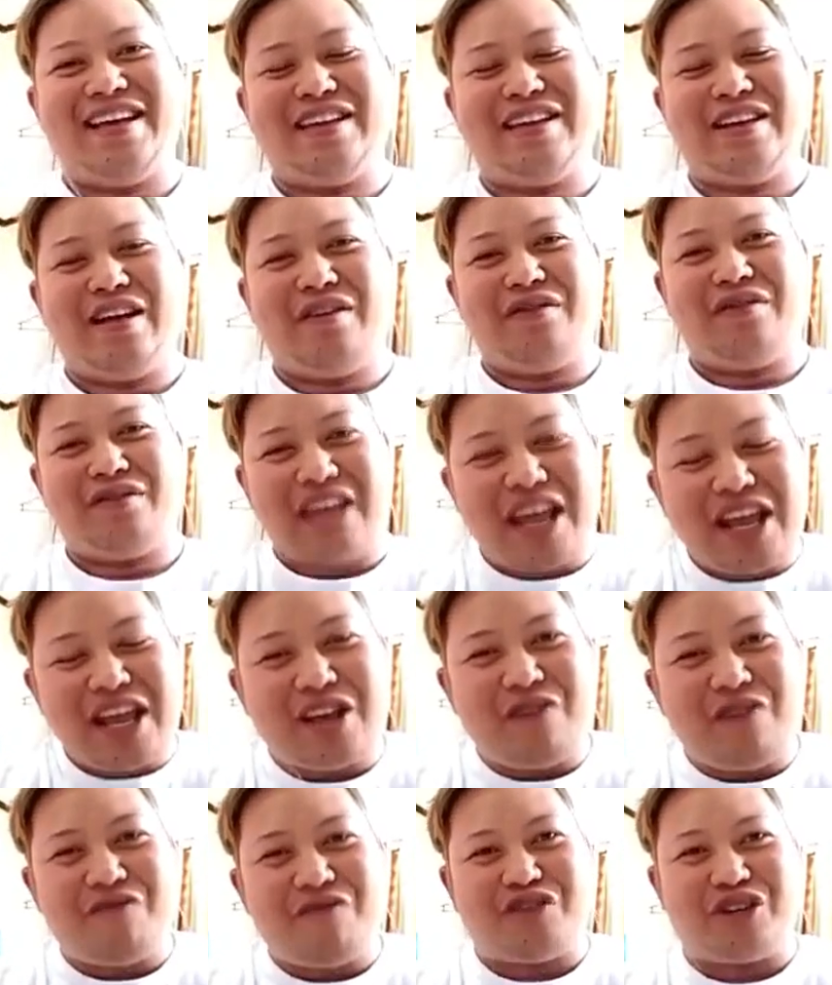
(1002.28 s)
thank
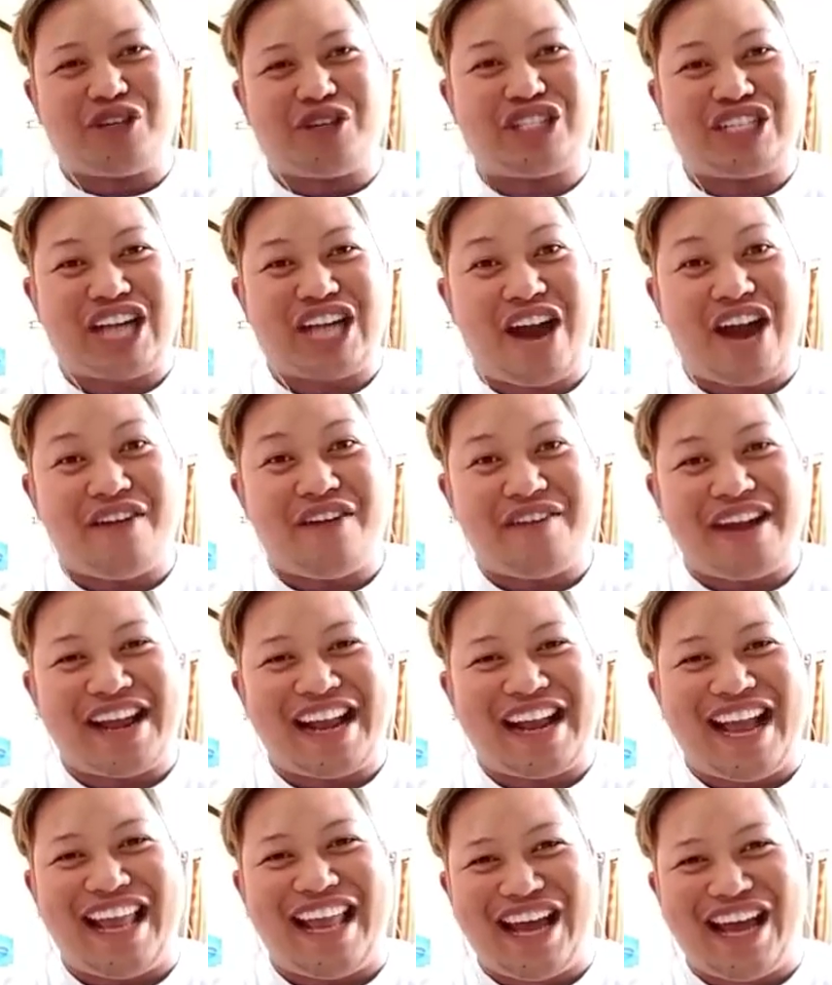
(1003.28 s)
you for sharing
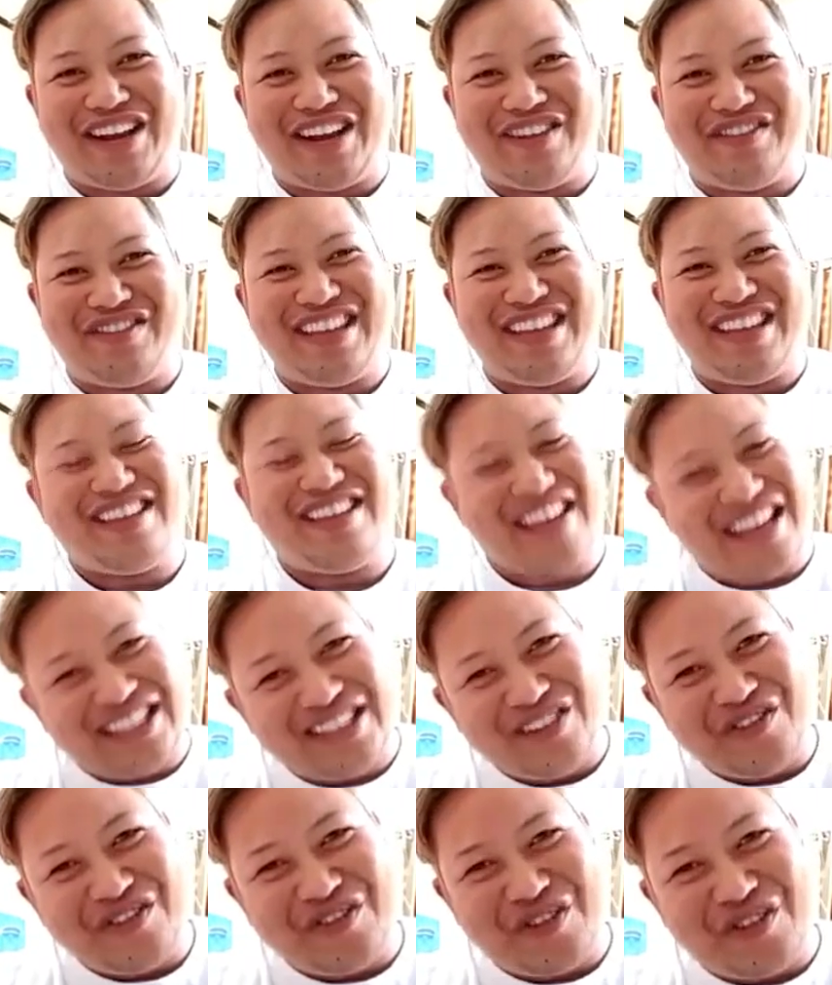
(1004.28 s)
a lot of, yes,
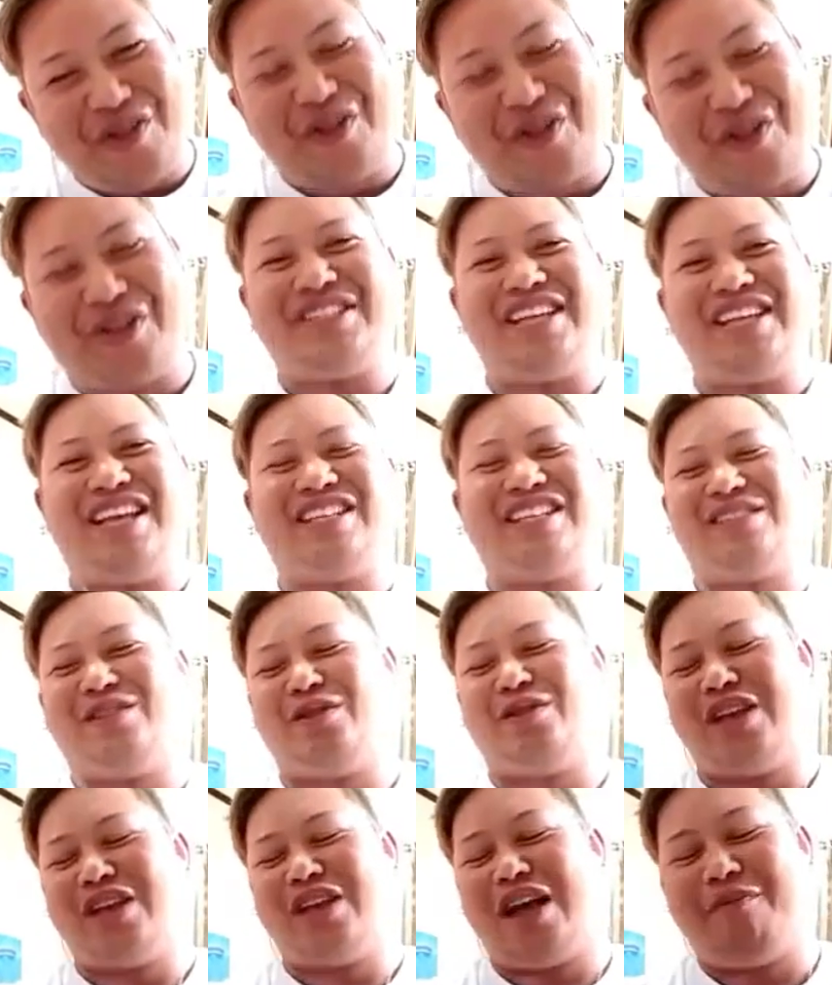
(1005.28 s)
of course. It's
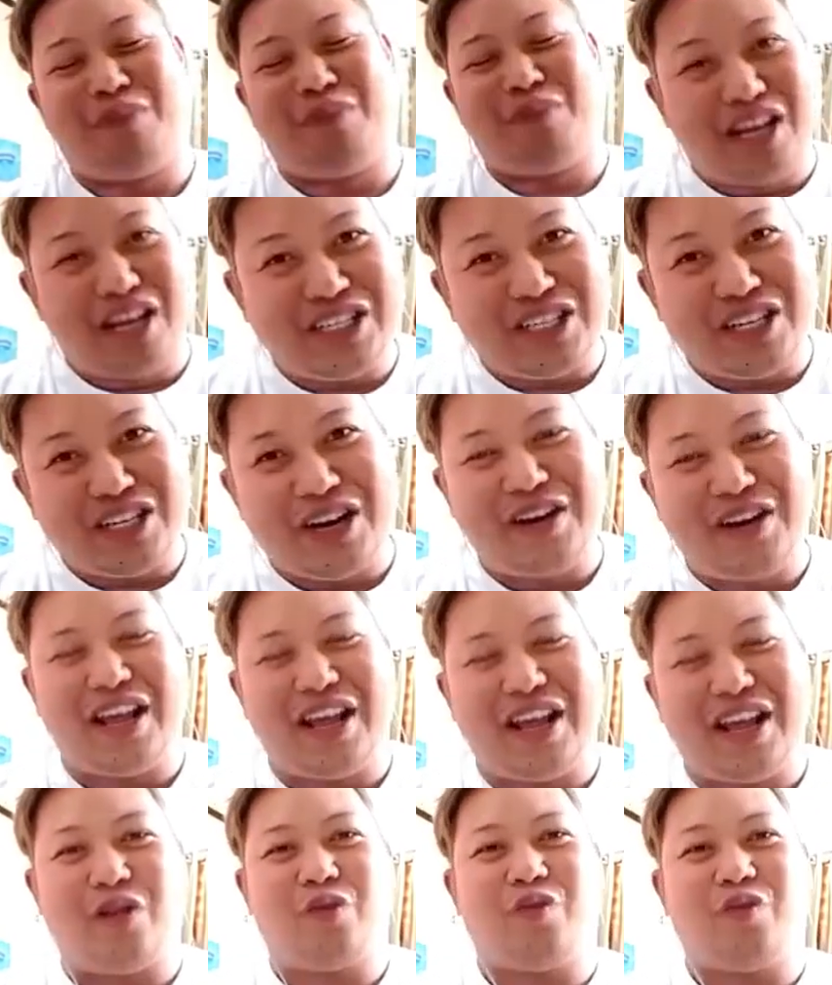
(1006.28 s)
a pleasure. I have a lot to
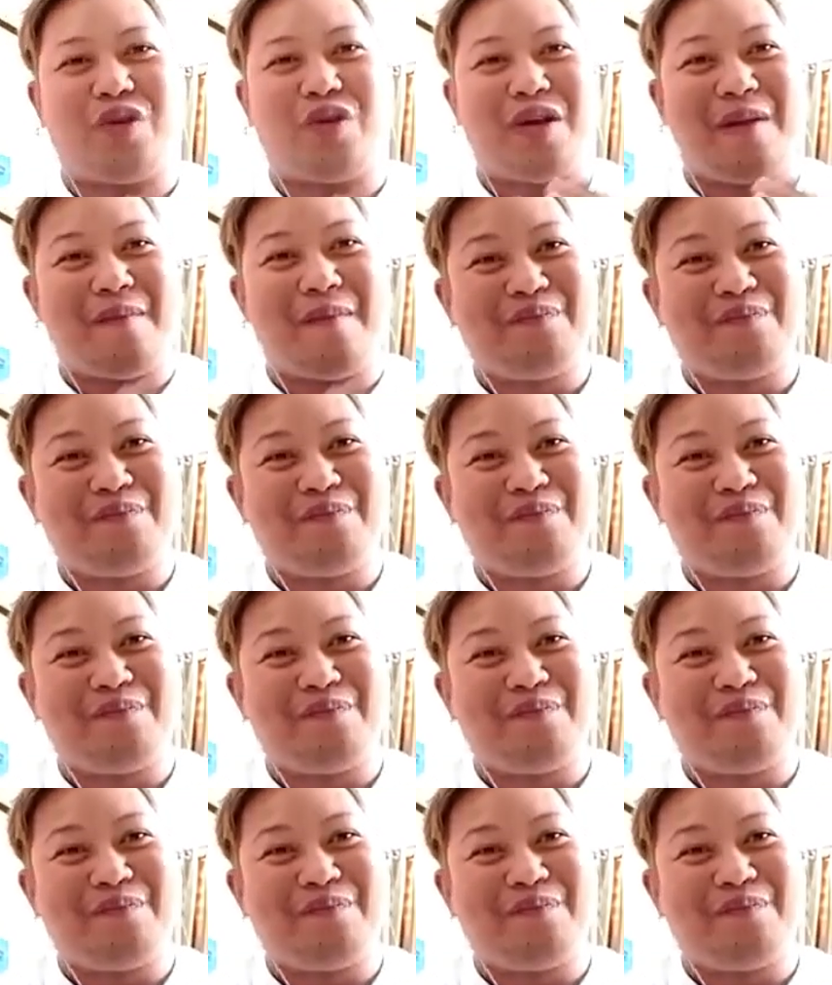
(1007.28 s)
say, but...